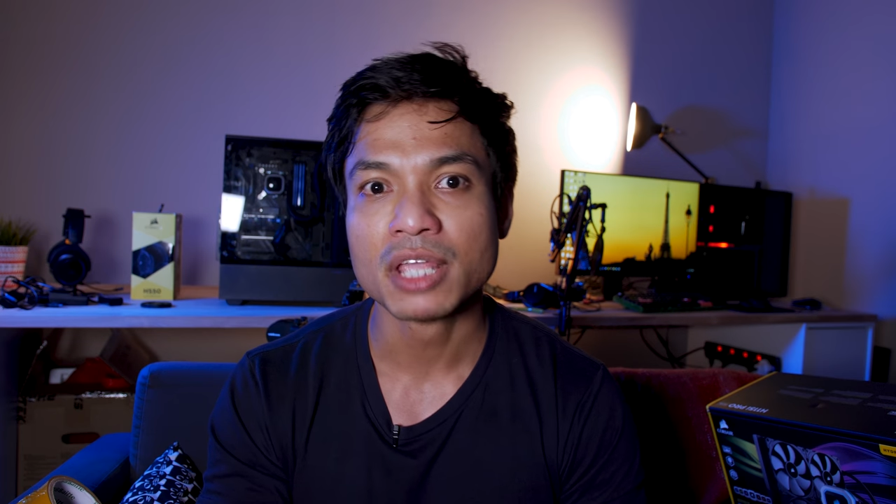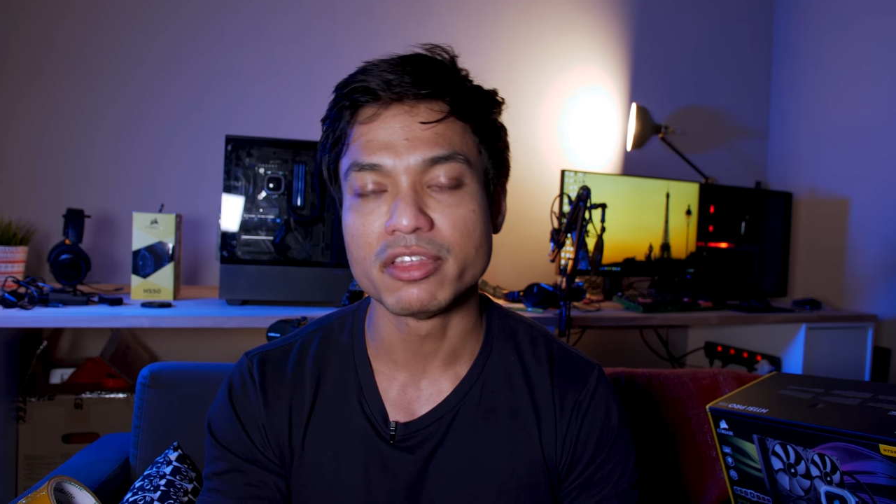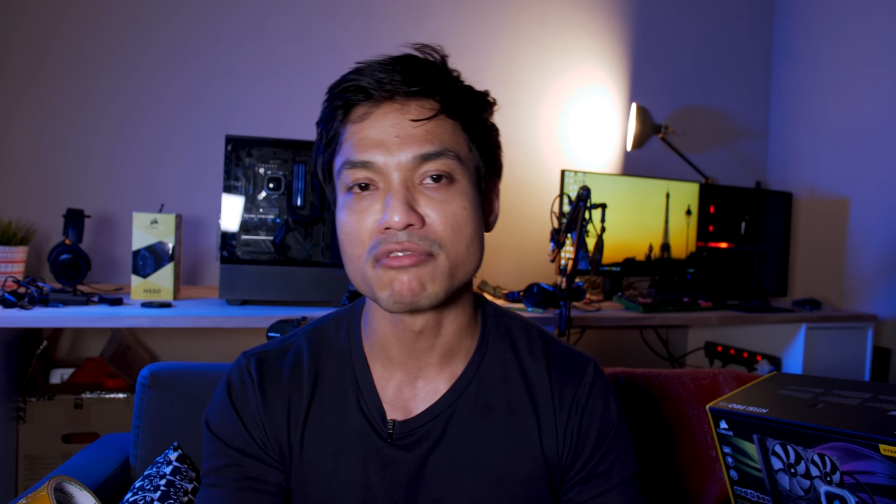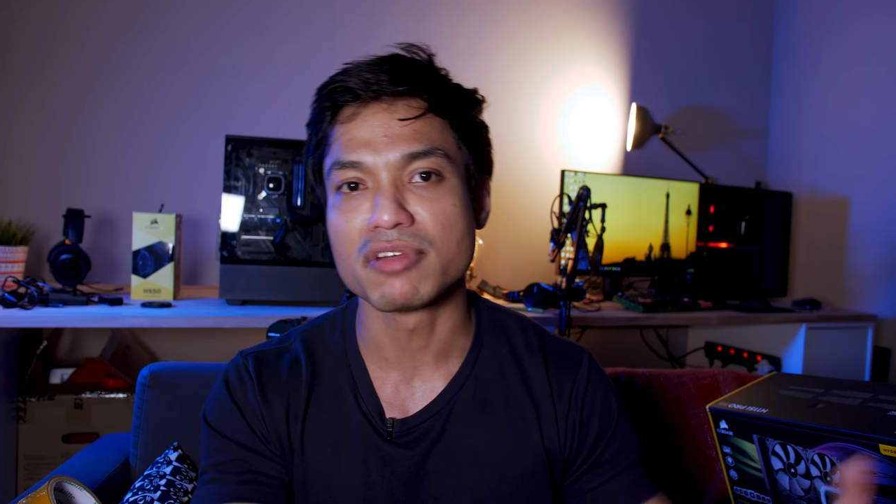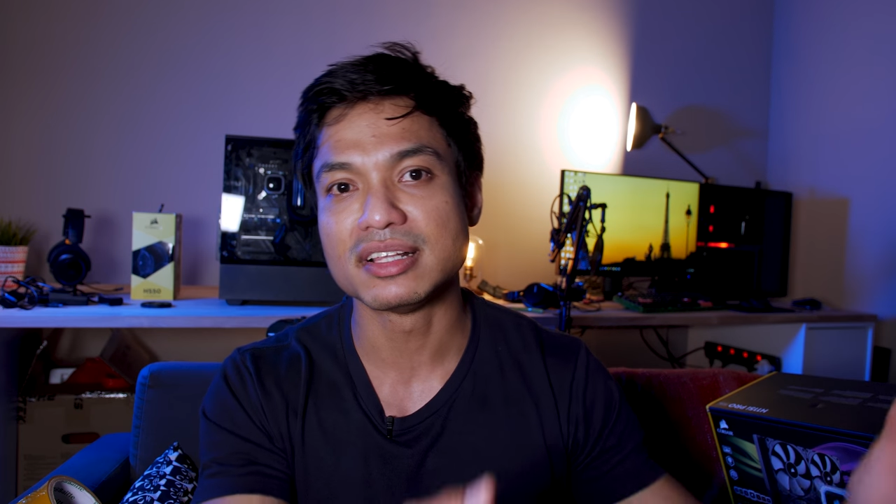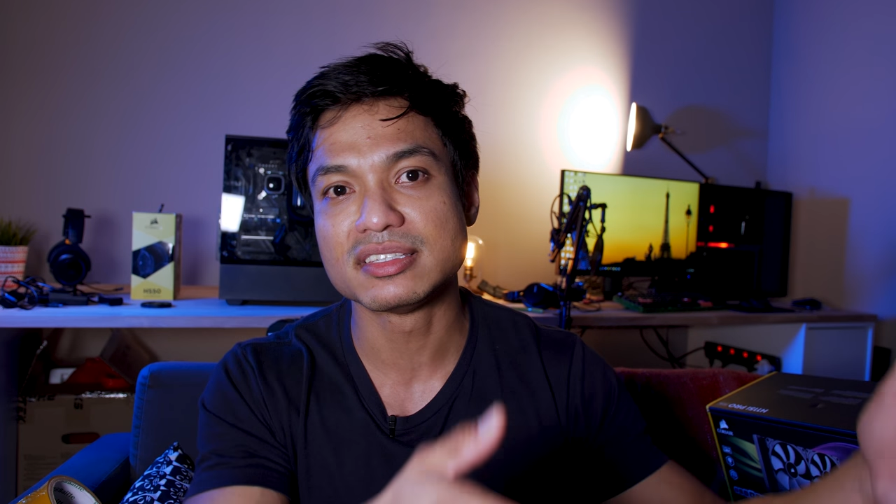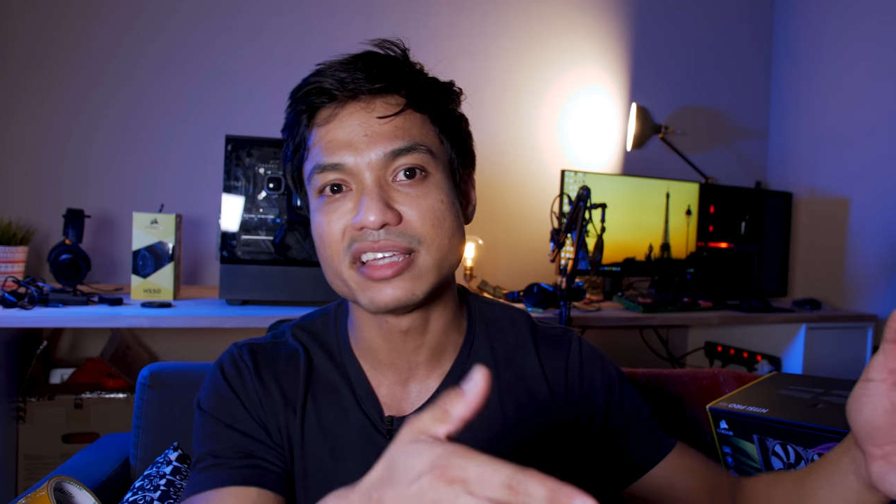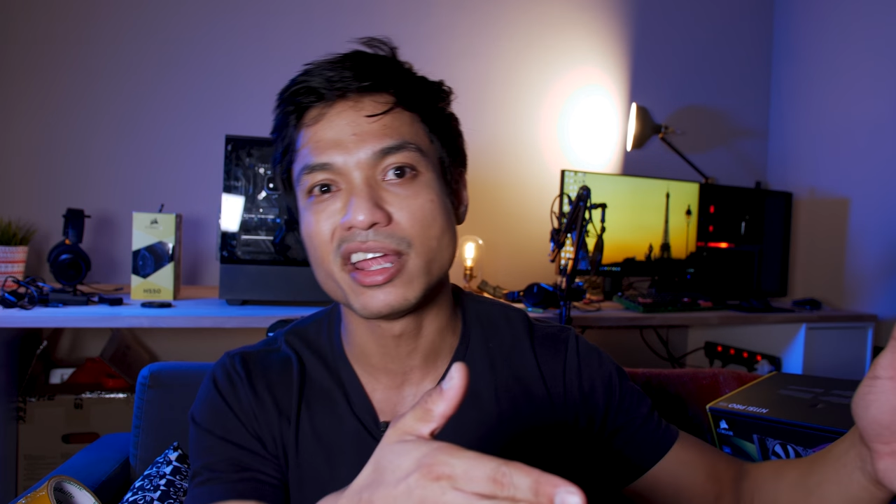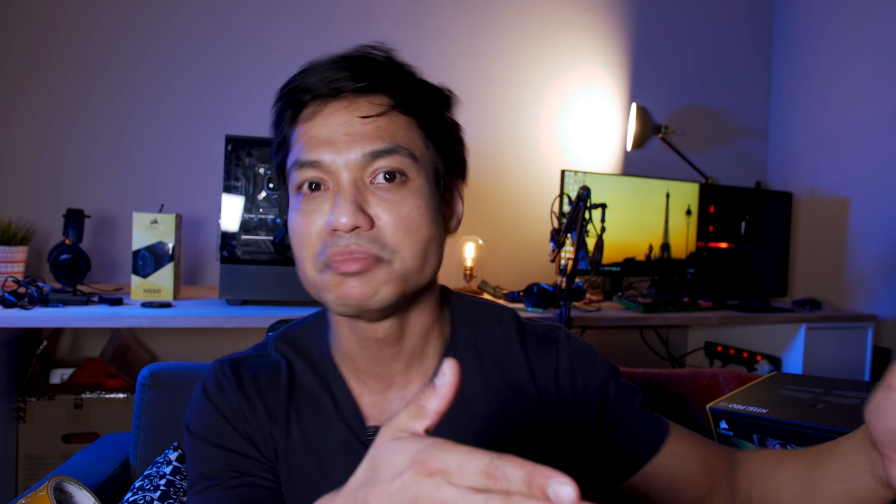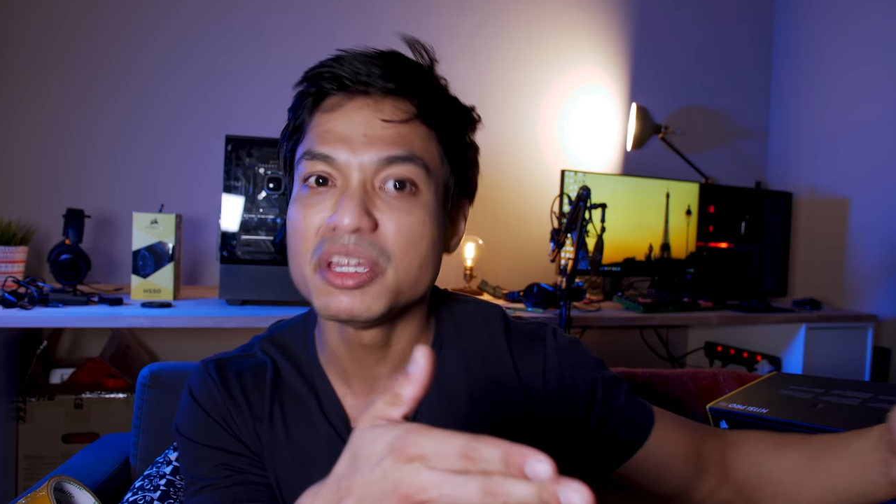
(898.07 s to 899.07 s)
that
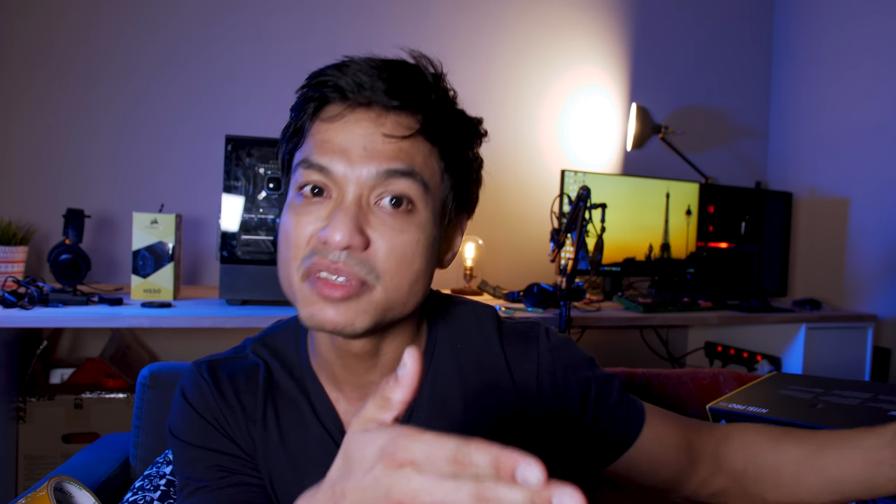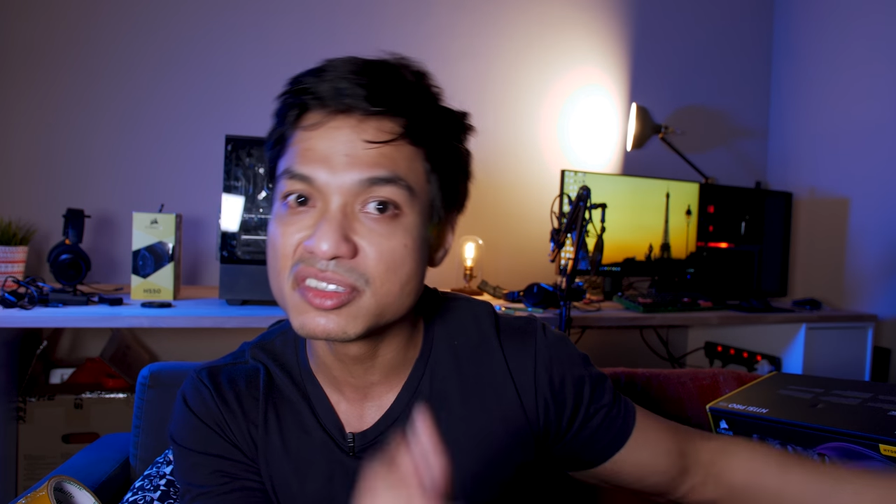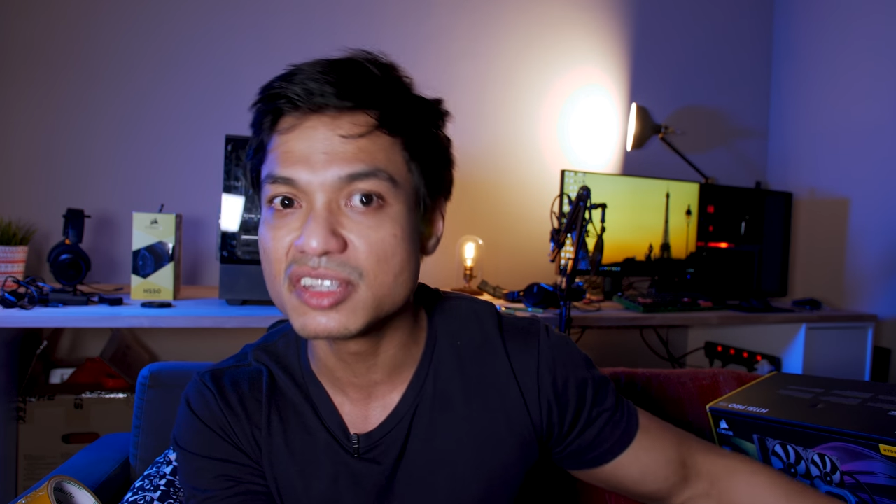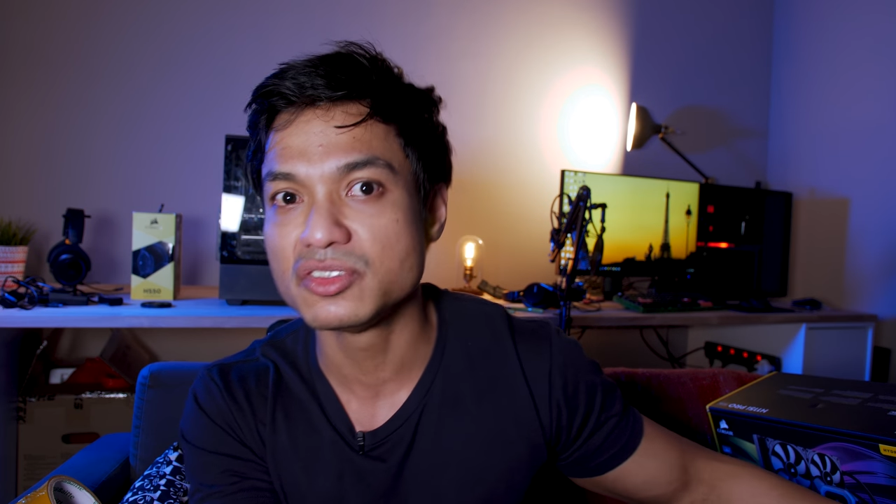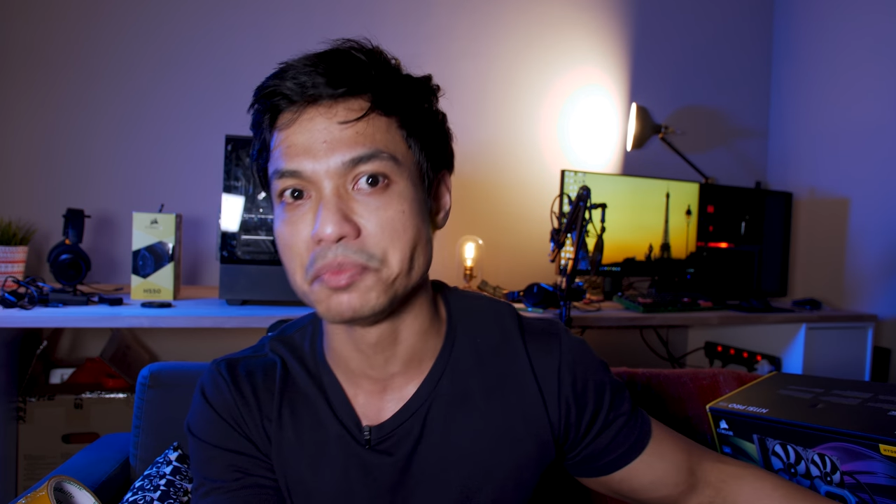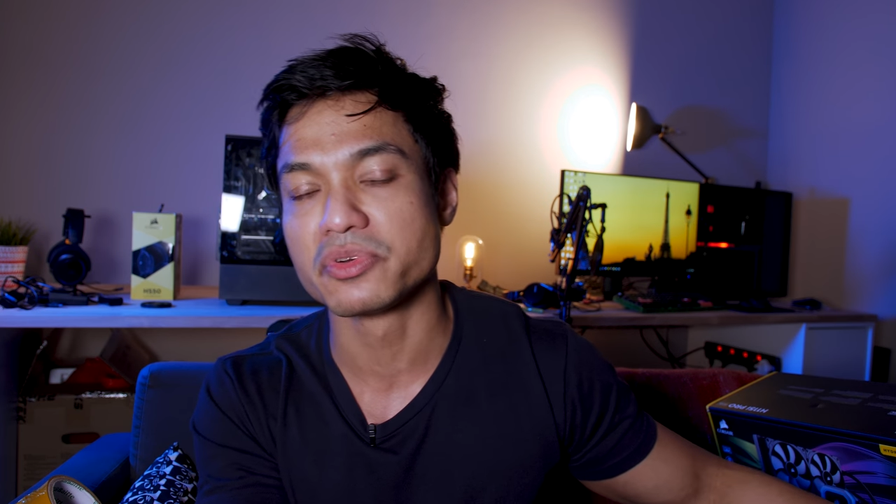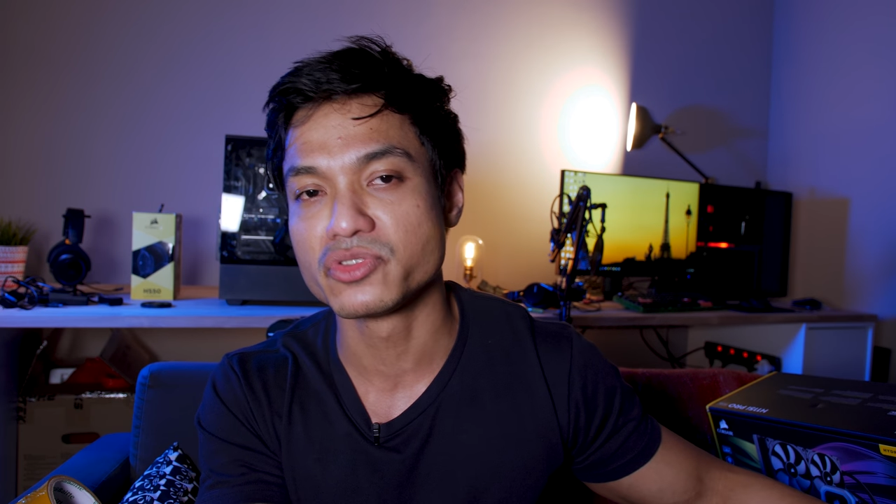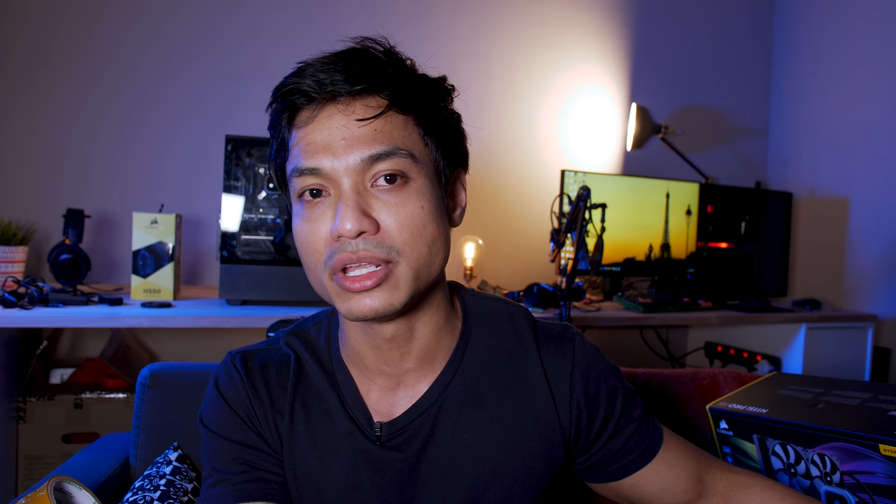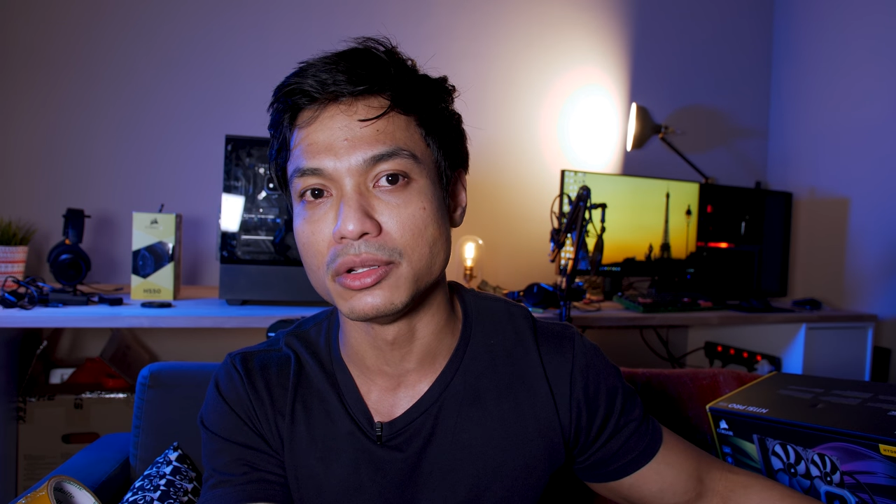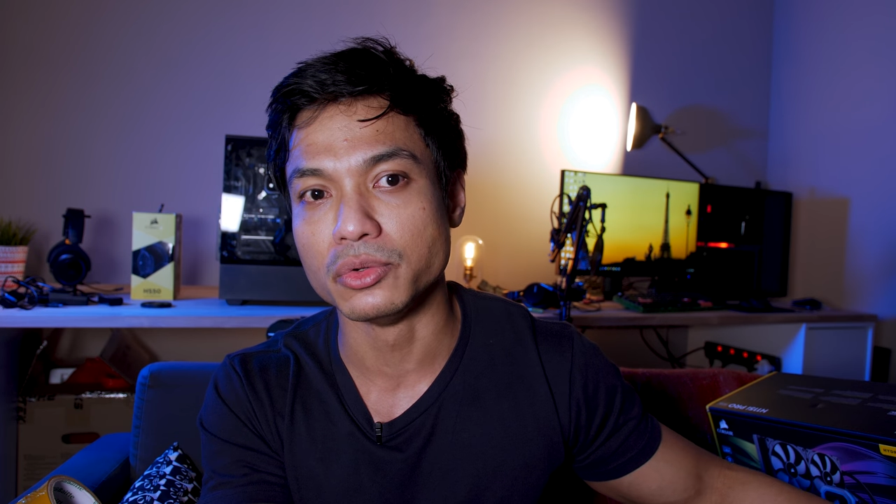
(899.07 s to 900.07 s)
runs at maybe
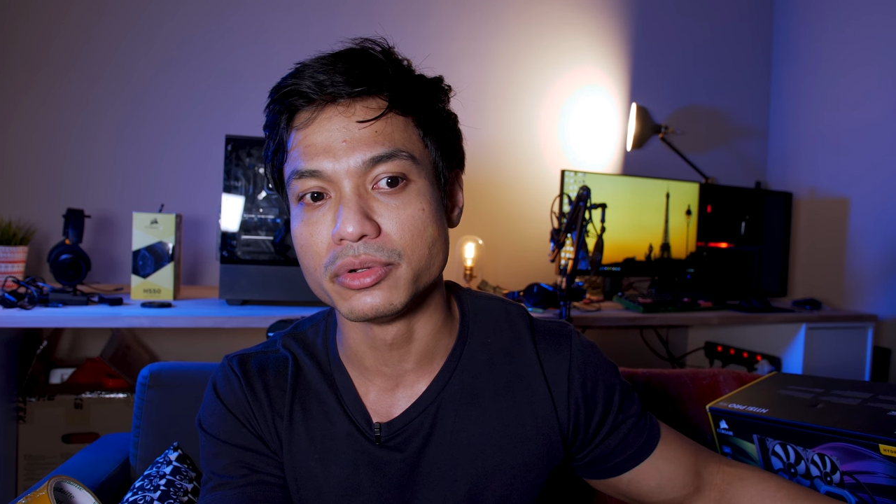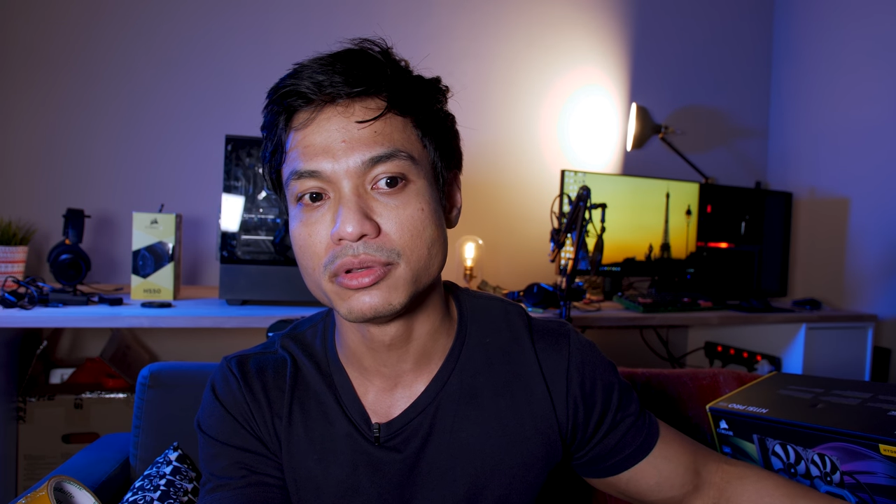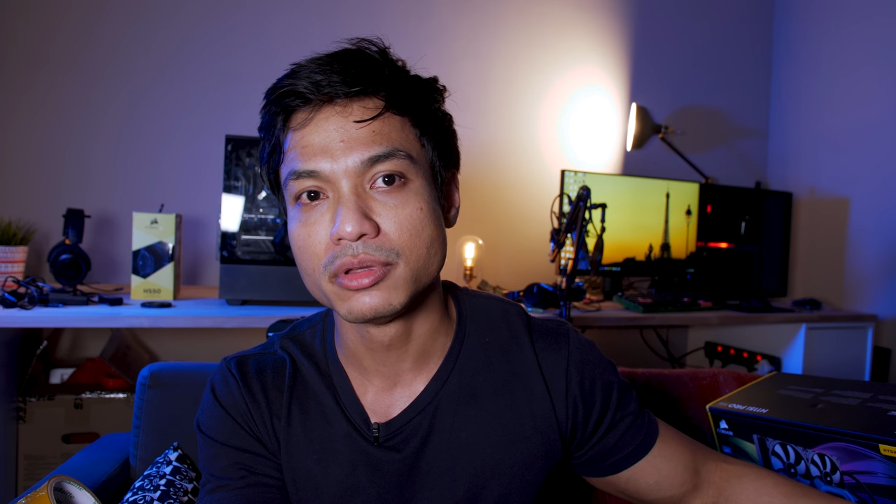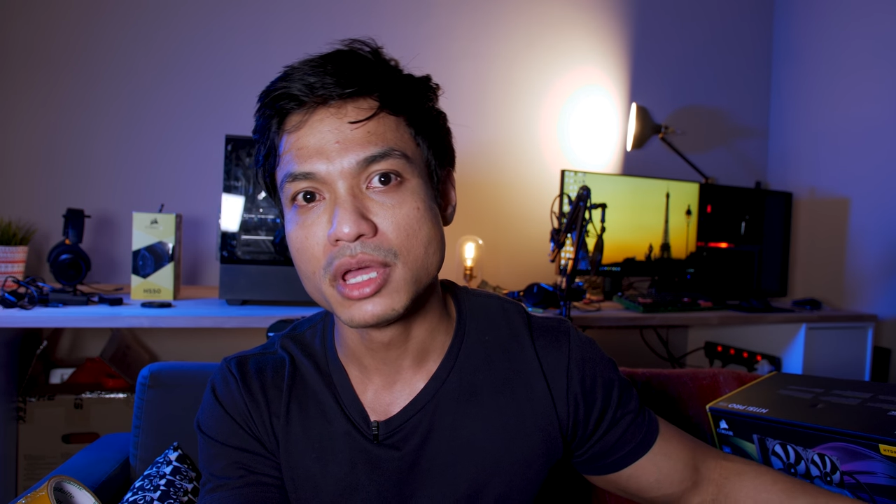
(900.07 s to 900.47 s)
60% load.